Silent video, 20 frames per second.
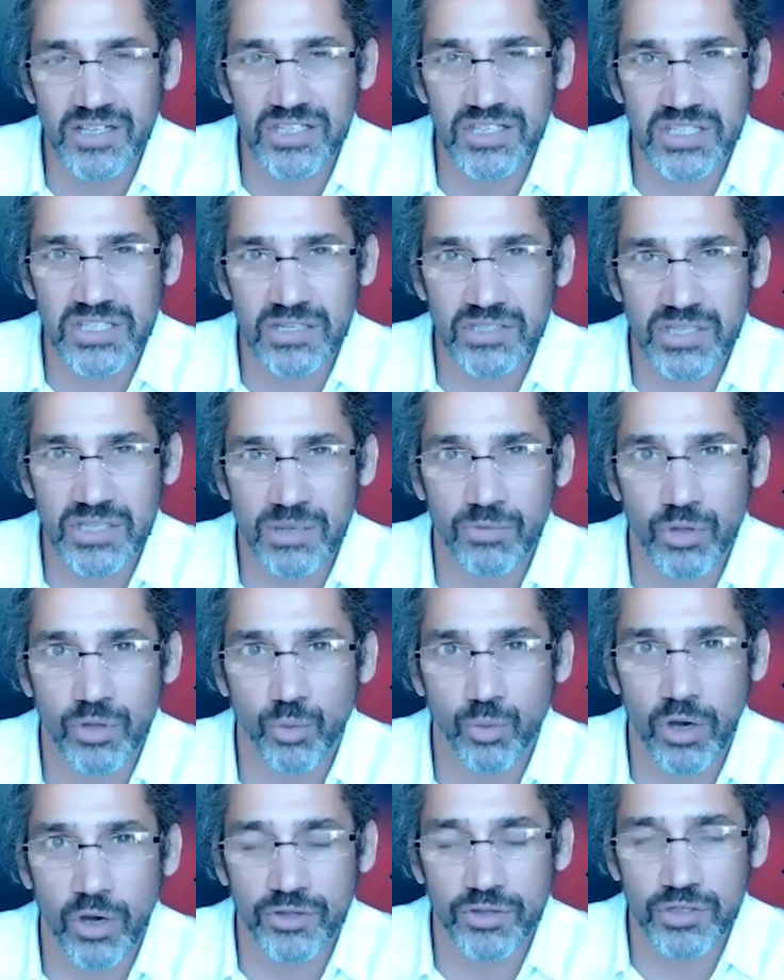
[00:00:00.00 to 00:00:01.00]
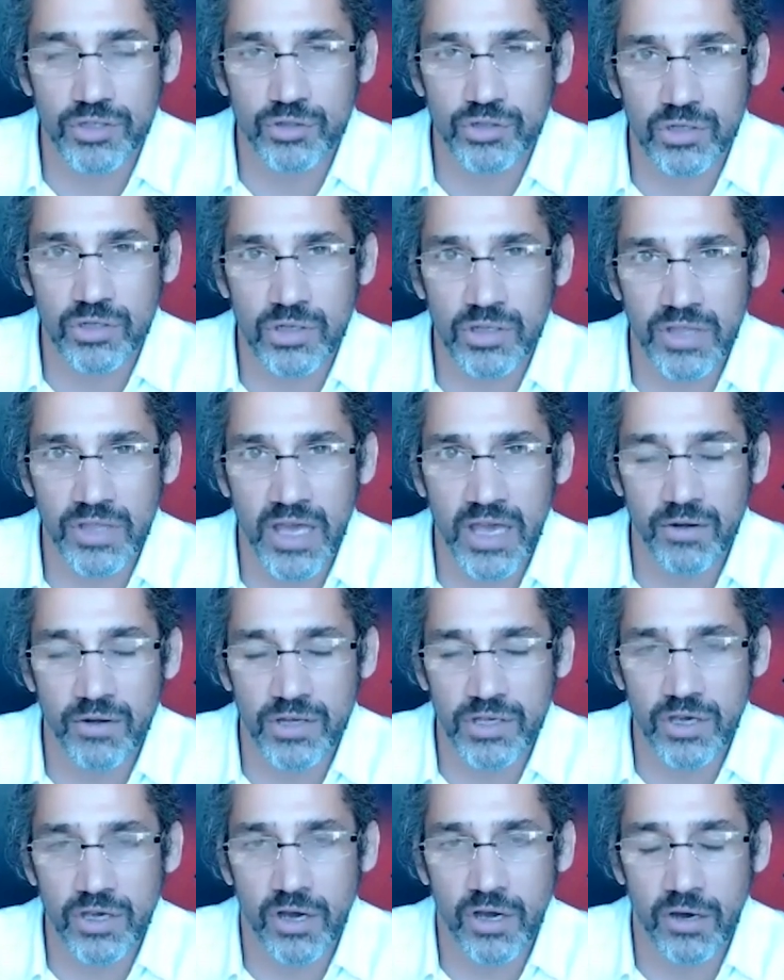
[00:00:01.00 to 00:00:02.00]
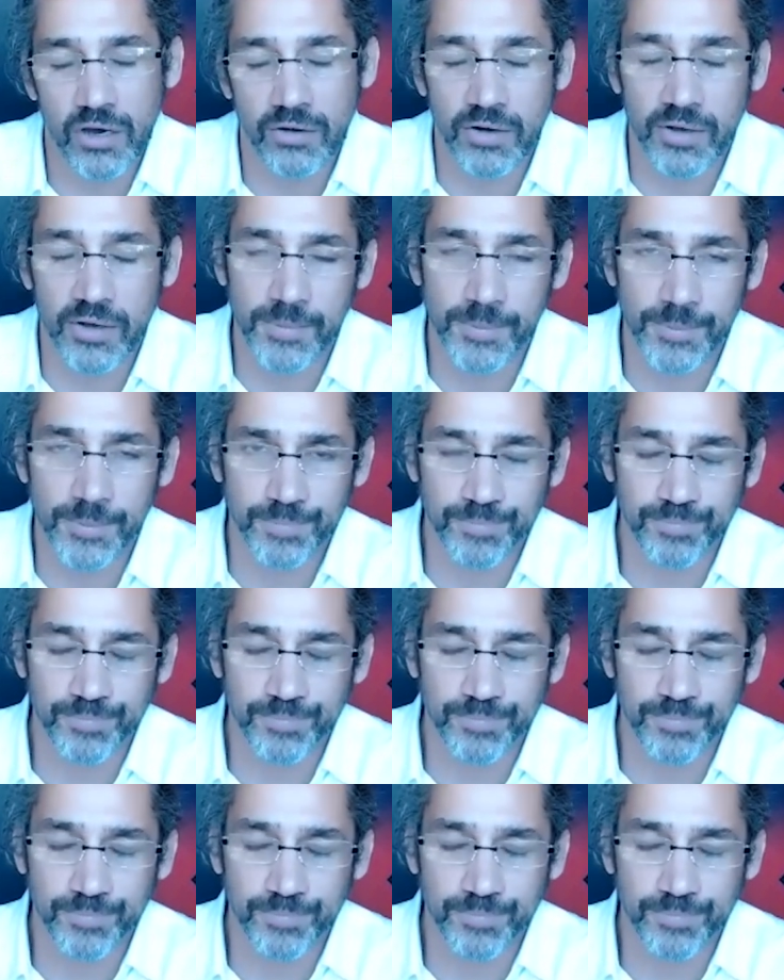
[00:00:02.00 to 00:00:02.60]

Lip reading: some of the work that you're doing there at Yara.